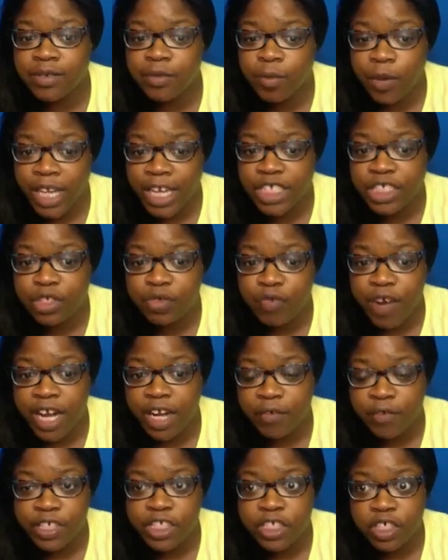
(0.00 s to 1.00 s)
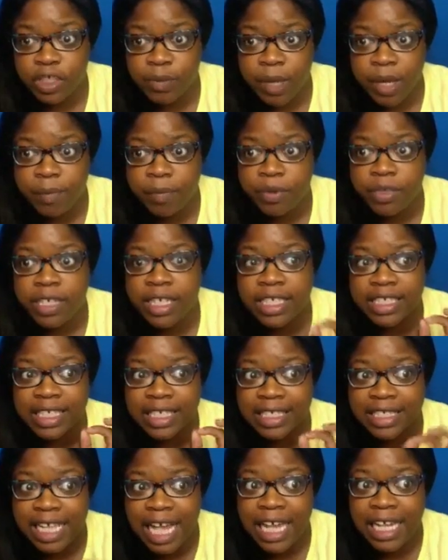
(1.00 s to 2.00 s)
ways you write a research paper is
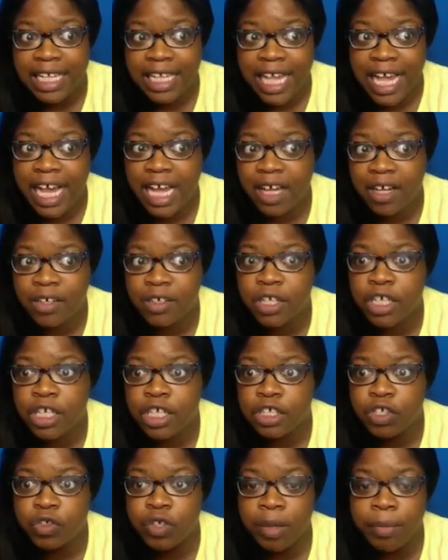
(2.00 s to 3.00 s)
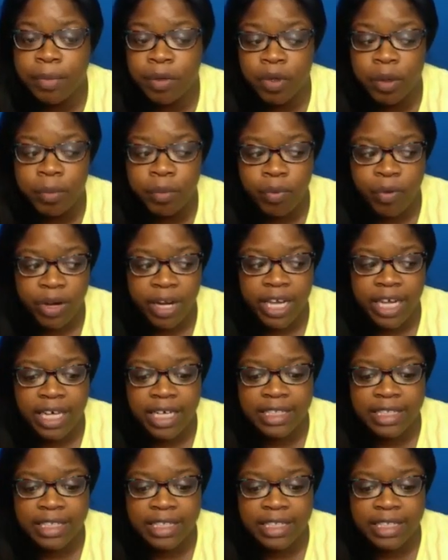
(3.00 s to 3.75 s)
exactly how you can build a brand,